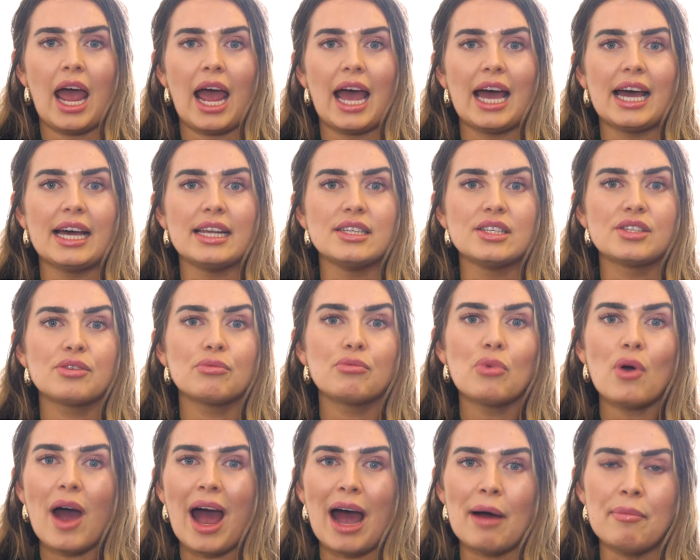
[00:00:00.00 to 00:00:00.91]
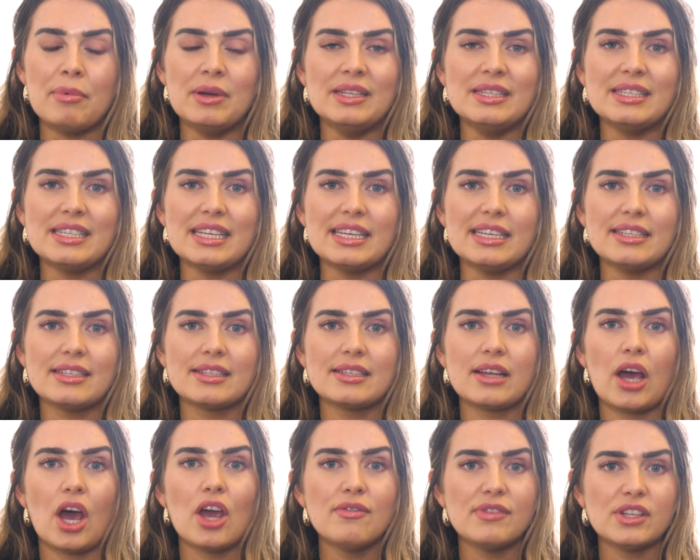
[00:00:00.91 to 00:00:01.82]
And what happens
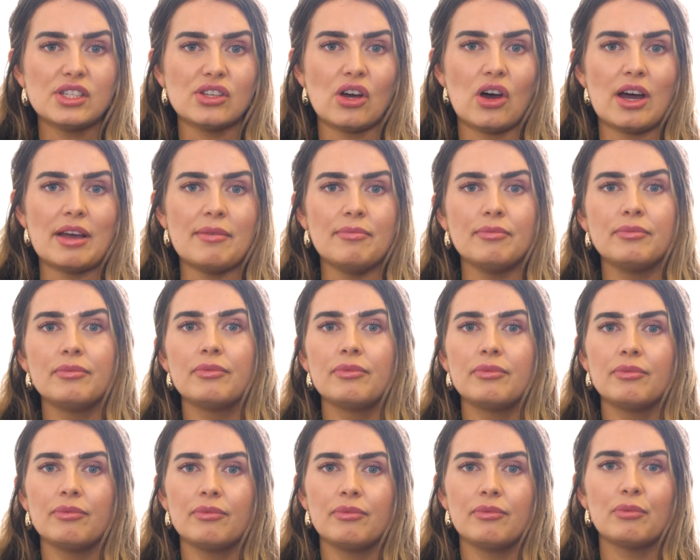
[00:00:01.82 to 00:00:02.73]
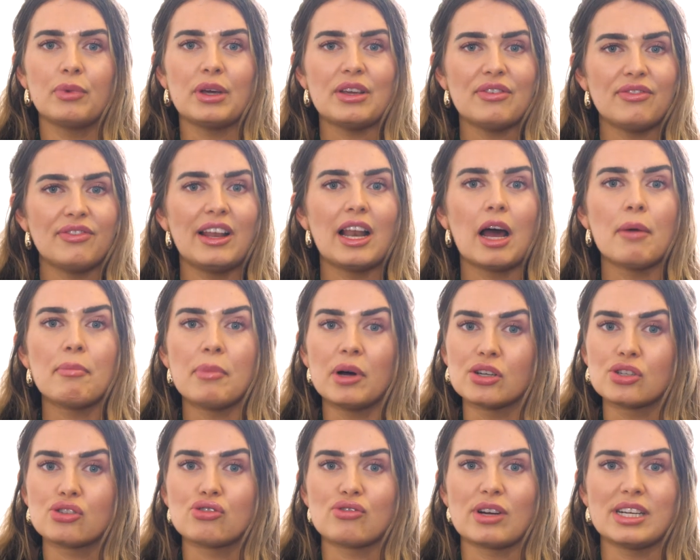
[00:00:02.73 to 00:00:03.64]
is, over time, we fill up
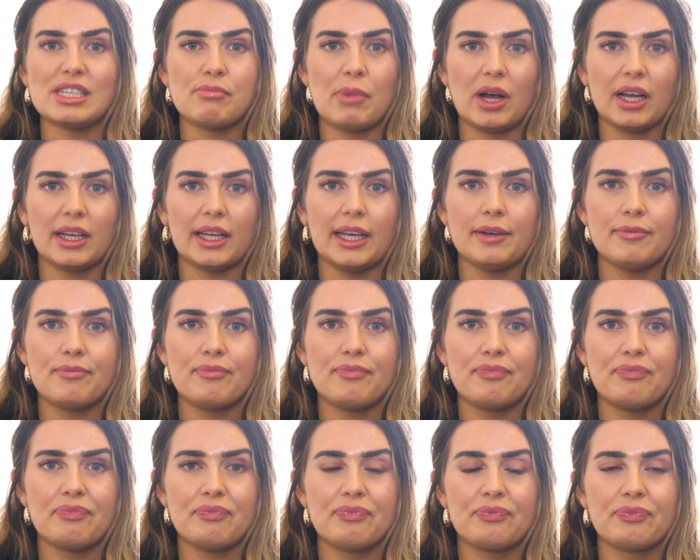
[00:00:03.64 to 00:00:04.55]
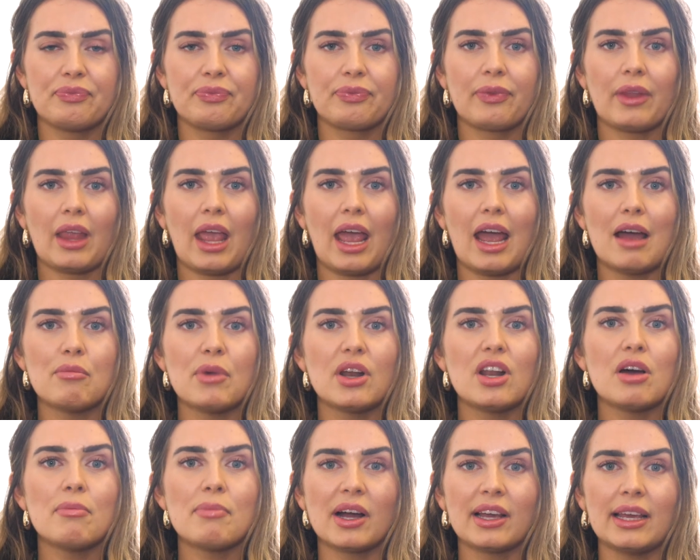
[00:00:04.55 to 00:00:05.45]
our stress bucket. And
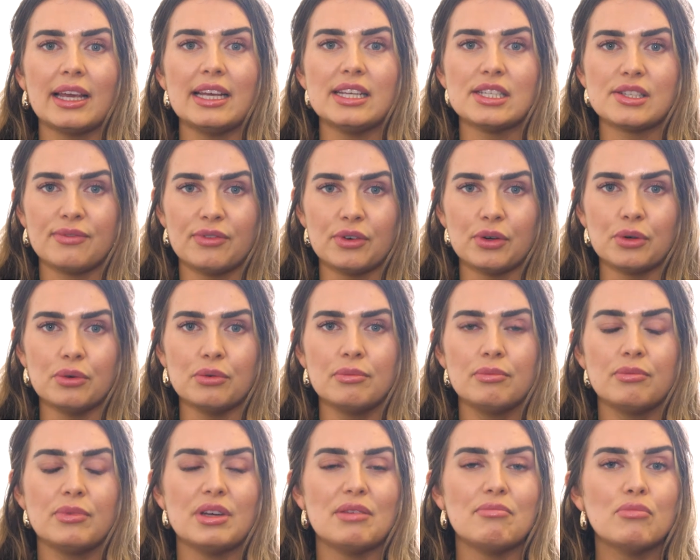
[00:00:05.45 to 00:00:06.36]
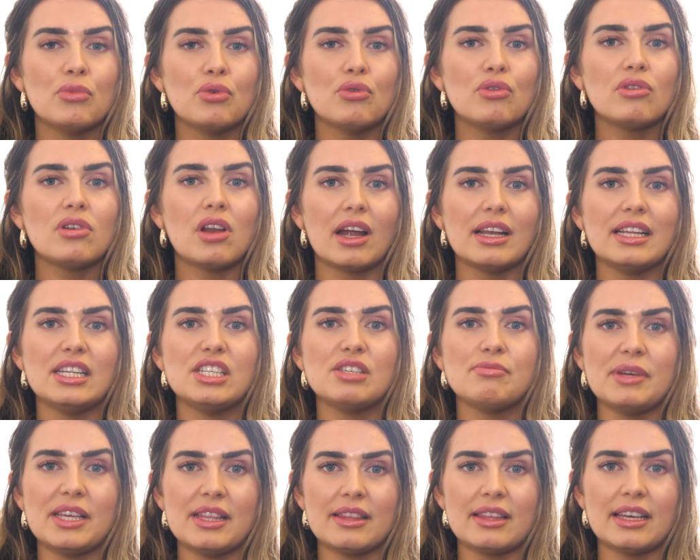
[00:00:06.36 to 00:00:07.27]
when our bucket is full, we're more likely
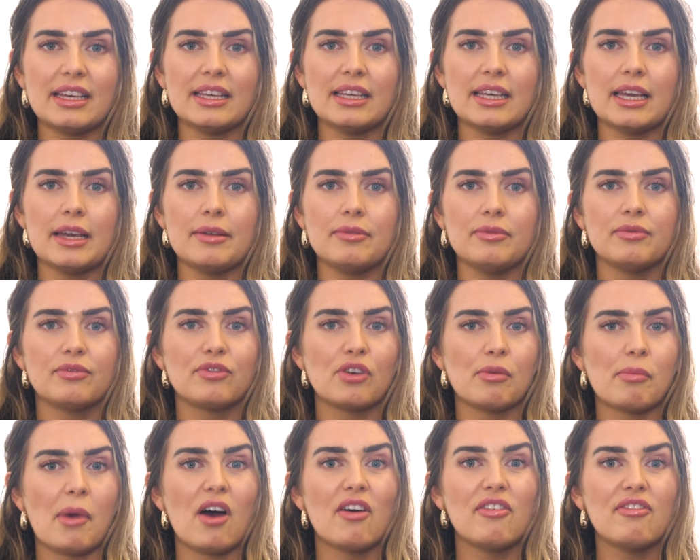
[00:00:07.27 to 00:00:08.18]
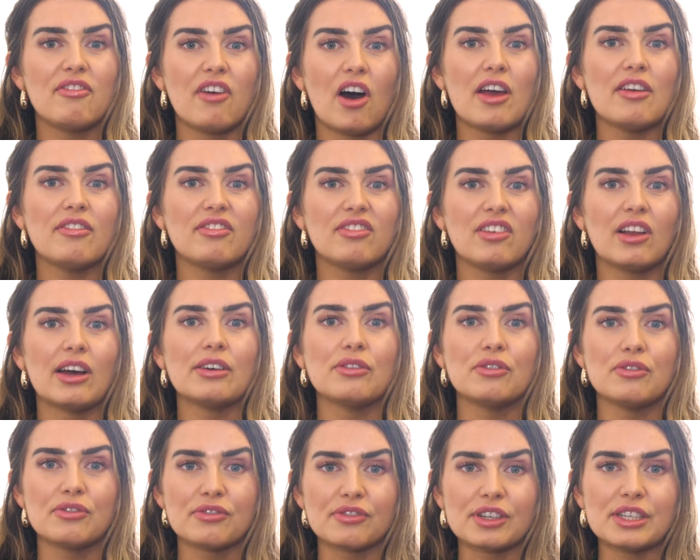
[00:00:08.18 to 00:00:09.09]
to be thinking from our fight, flight,
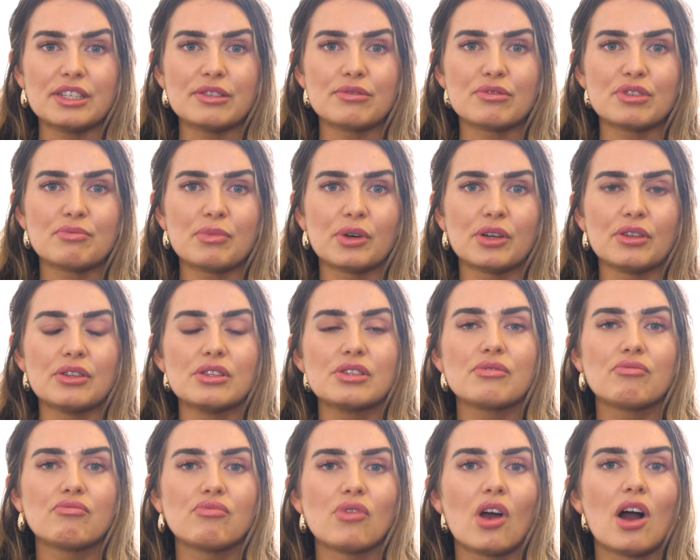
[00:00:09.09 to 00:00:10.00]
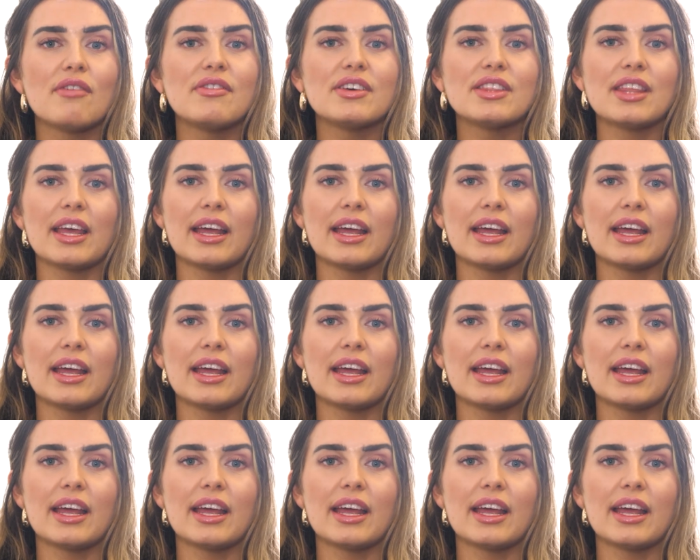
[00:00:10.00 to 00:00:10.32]
or freeze response rather